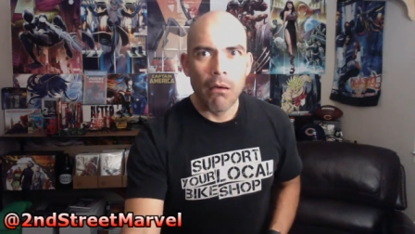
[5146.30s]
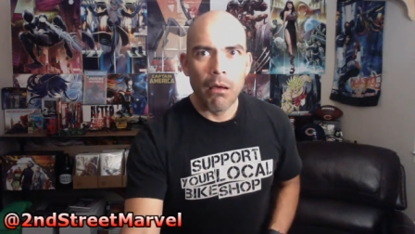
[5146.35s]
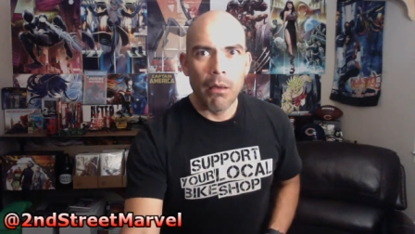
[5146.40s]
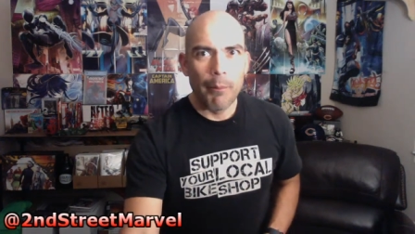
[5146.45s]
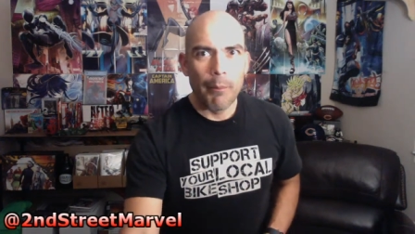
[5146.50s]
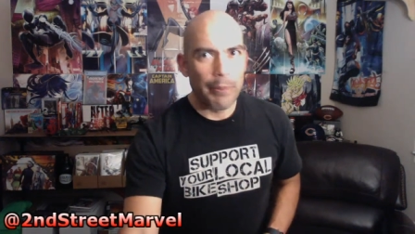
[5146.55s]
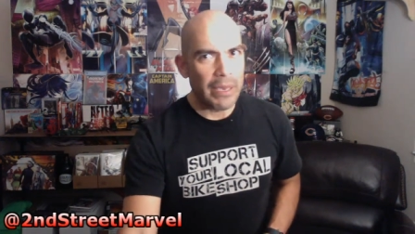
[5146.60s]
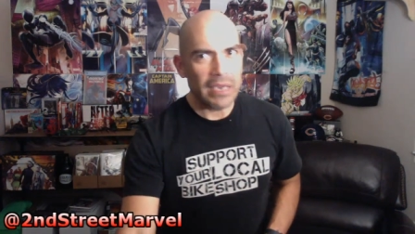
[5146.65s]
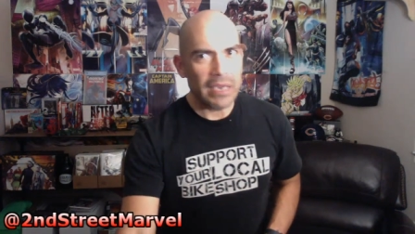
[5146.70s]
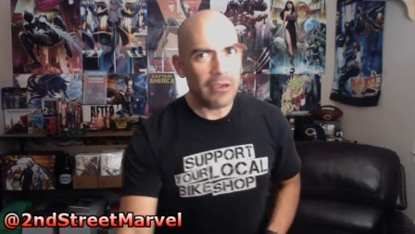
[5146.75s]

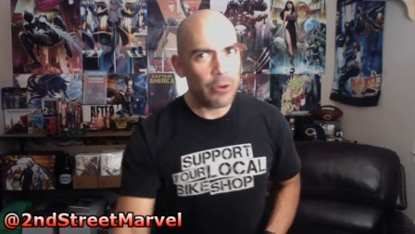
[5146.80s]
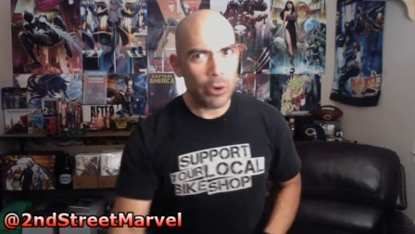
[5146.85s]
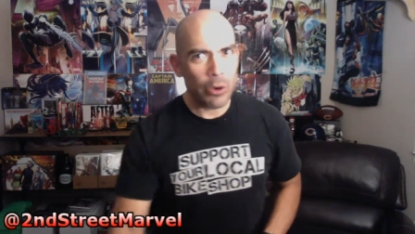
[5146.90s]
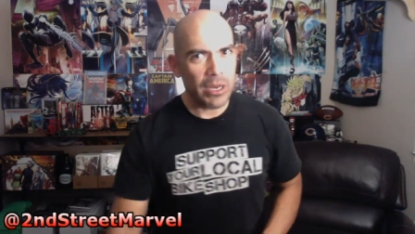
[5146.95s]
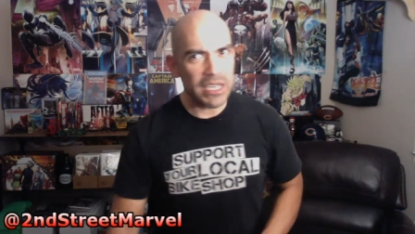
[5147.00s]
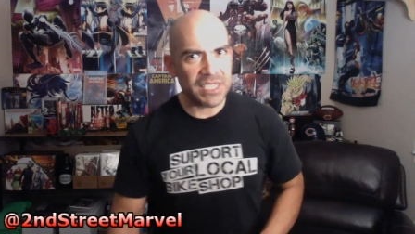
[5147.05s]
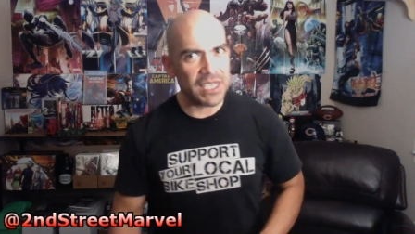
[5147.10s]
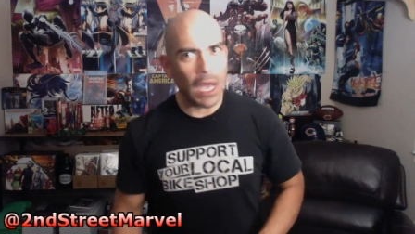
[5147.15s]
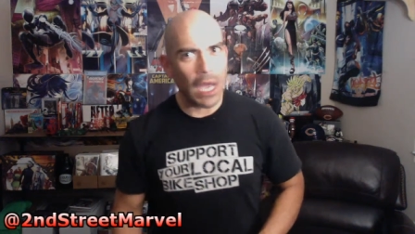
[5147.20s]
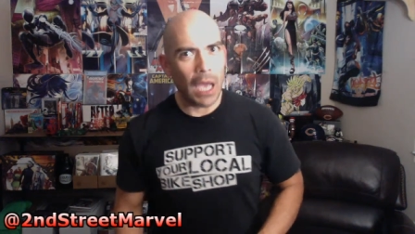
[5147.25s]
being
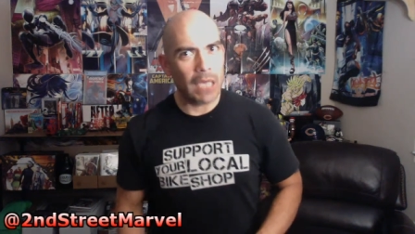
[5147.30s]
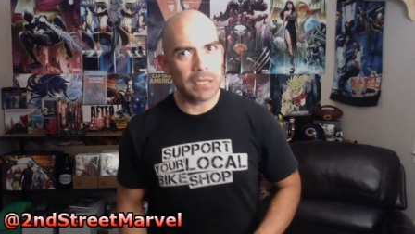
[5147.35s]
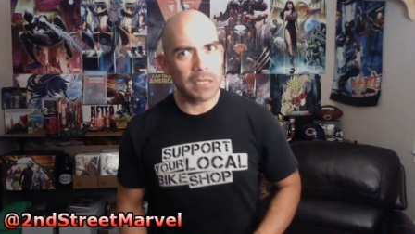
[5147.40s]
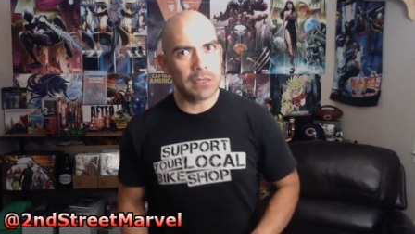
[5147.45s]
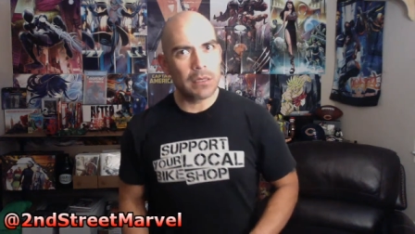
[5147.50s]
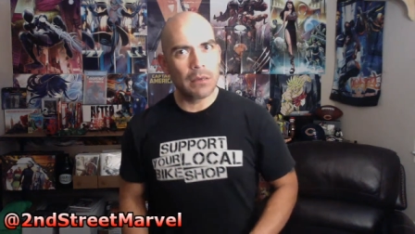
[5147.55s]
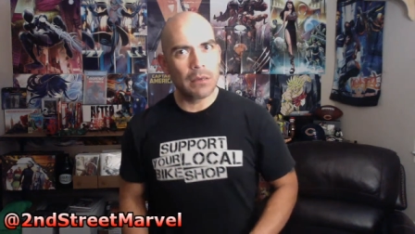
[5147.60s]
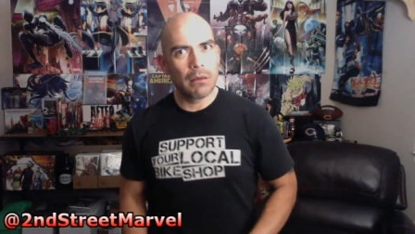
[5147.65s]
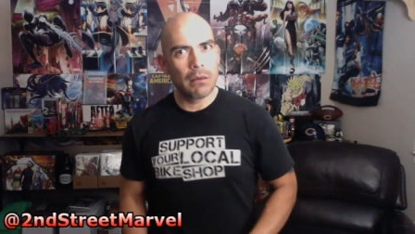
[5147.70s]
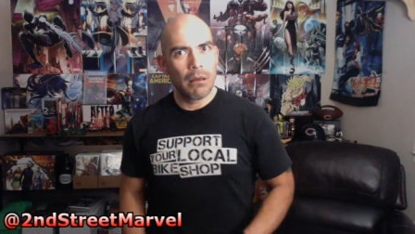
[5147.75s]
criticized.
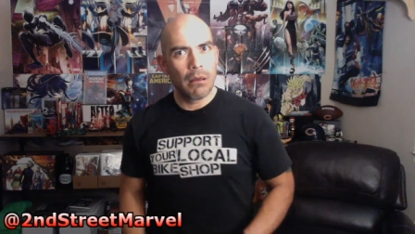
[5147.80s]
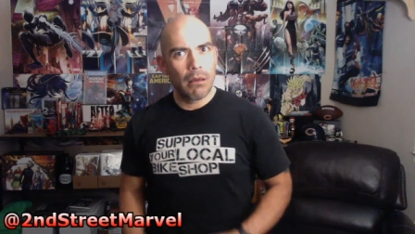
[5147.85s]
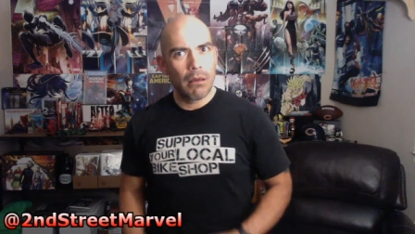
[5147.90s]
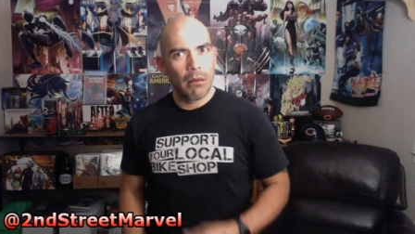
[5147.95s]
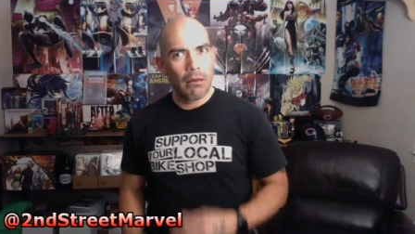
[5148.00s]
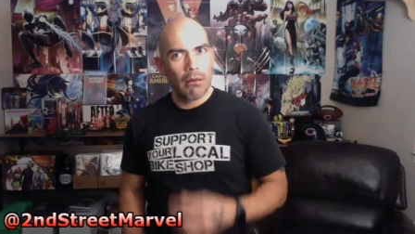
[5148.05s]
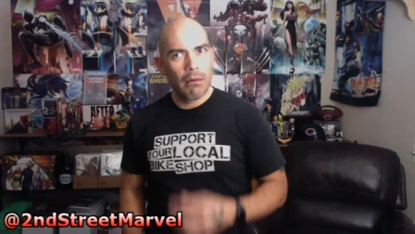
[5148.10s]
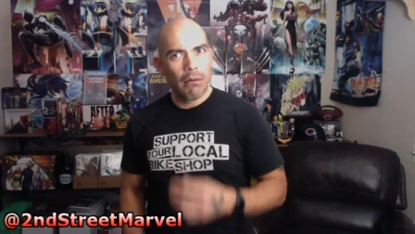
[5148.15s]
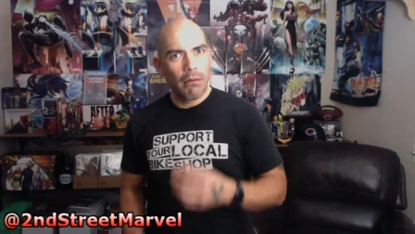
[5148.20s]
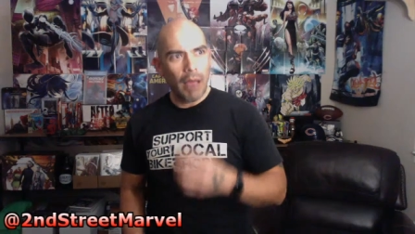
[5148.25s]

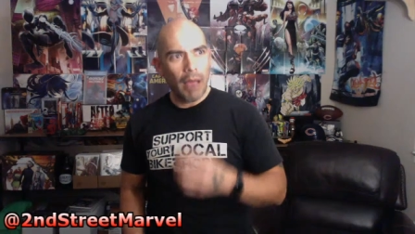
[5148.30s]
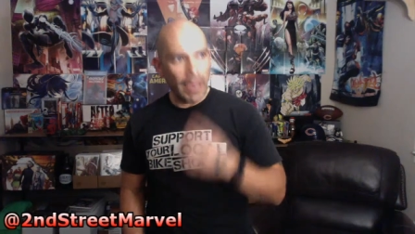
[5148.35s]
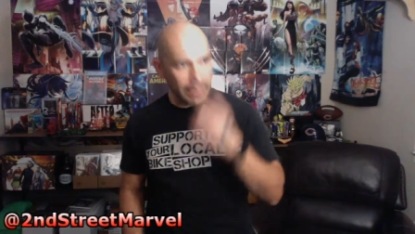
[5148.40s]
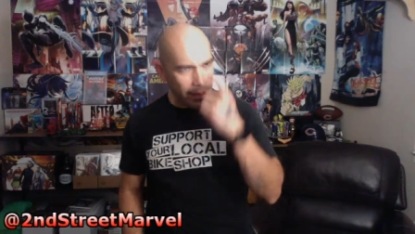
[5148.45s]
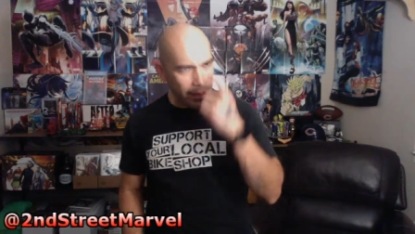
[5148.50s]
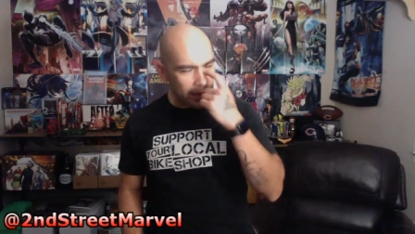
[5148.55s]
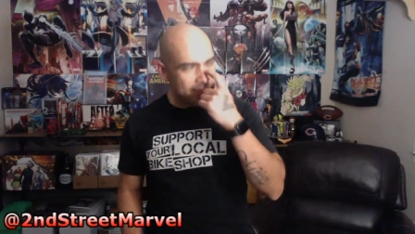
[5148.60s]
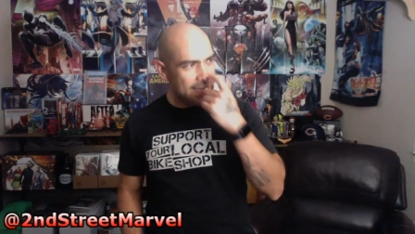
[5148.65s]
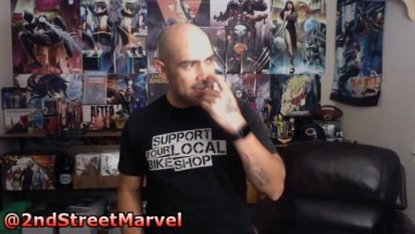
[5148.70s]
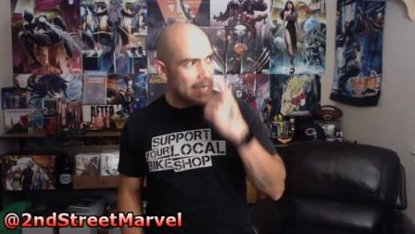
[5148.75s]
I
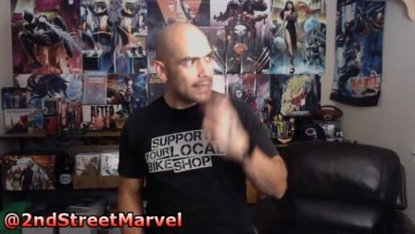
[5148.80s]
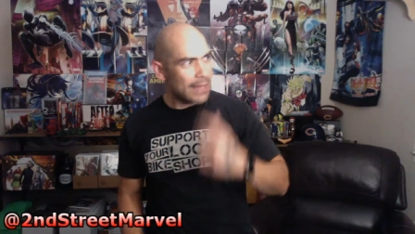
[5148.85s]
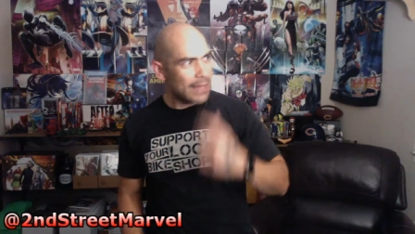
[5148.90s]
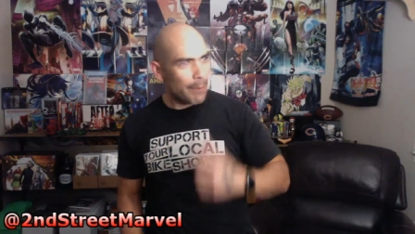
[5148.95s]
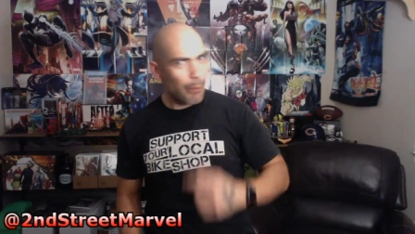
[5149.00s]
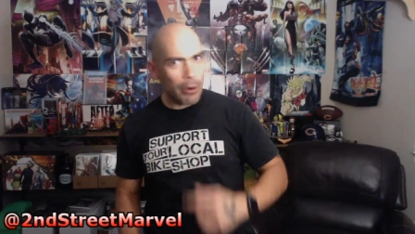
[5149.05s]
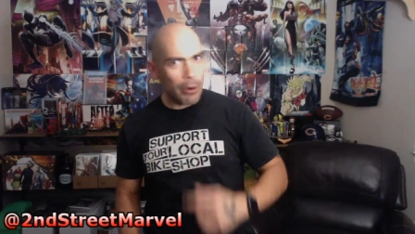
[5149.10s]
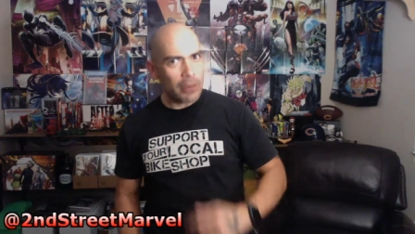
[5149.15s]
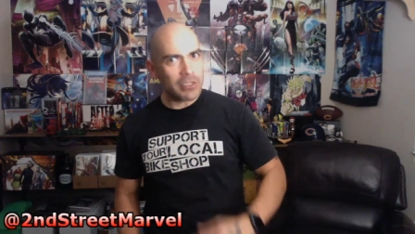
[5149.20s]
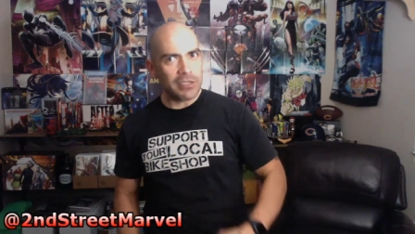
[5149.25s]
gotta take that
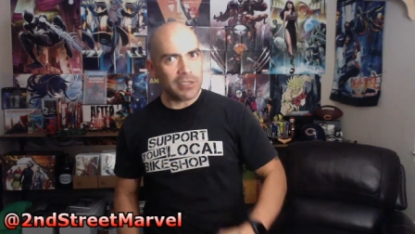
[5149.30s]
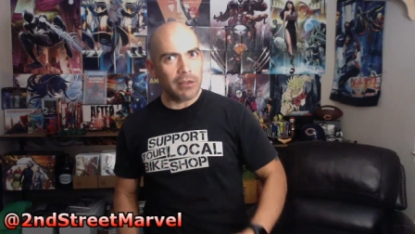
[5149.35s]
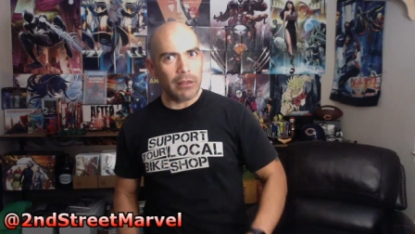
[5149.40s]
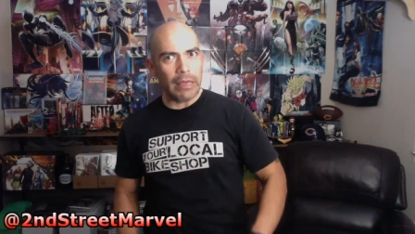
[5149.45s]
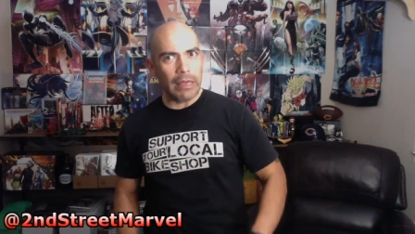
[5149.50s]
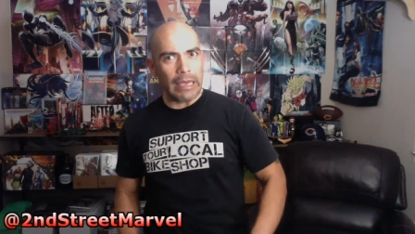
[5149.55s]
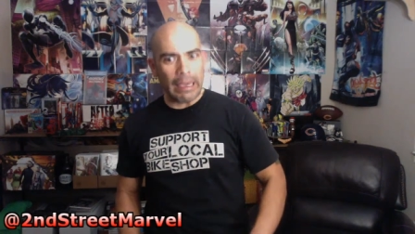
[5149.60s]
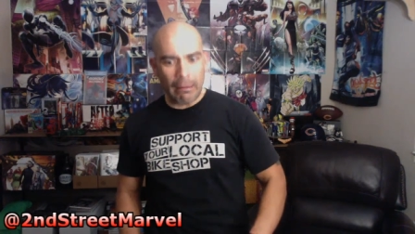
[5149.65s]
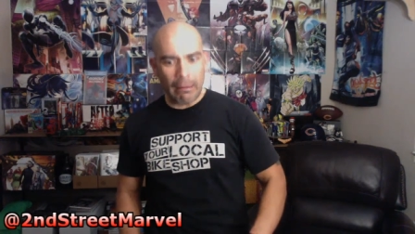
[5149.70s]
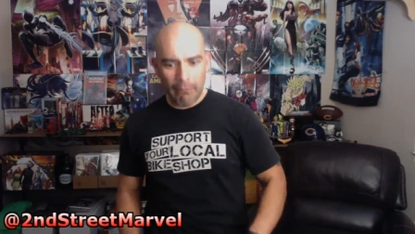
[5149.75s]

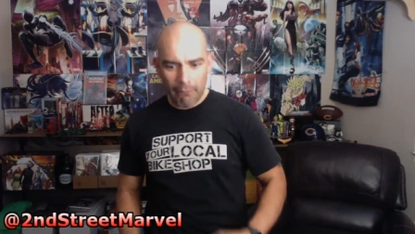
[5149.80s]
personally.